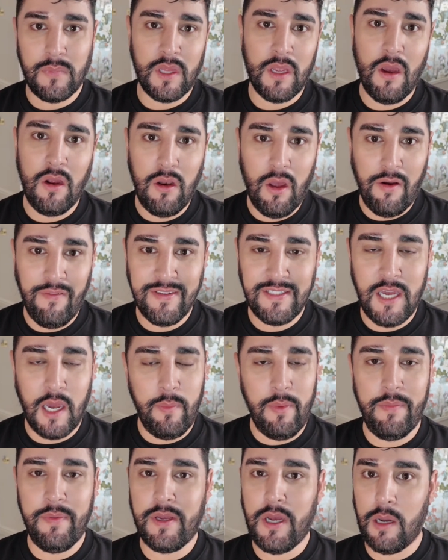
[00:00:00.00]
a lot of the time
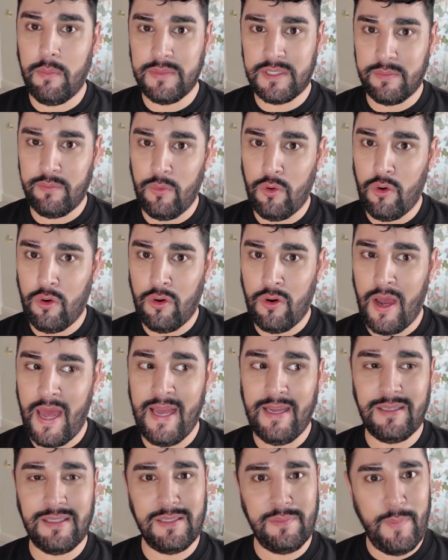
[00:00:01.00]
it becomes more
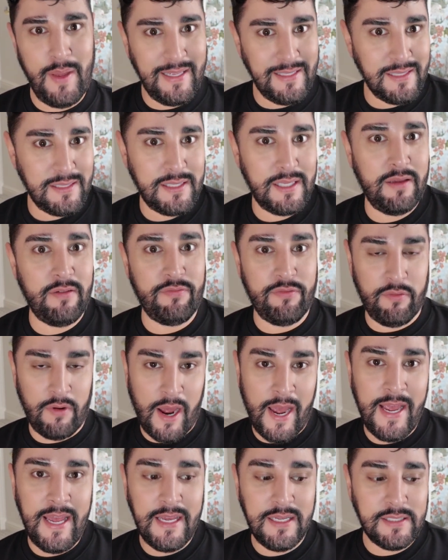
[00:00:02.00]
expensive,
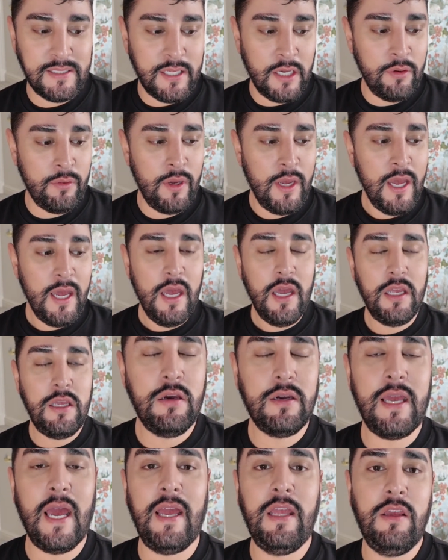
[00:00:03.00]
right? So you're
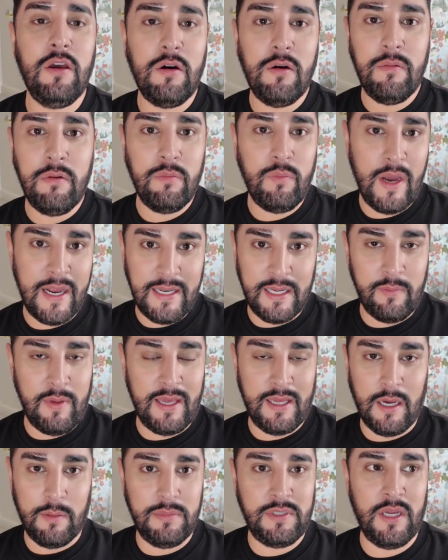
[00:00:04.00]
getting your wedding
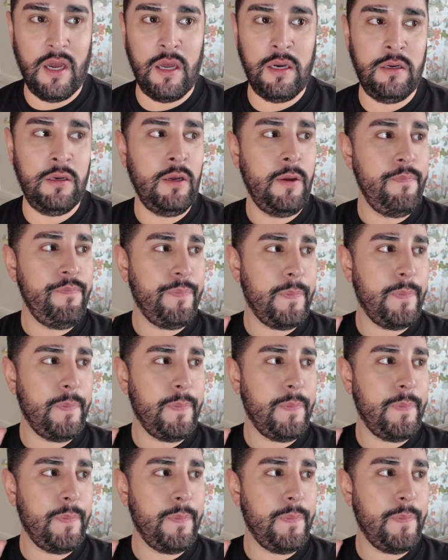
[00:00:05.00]
makeup done.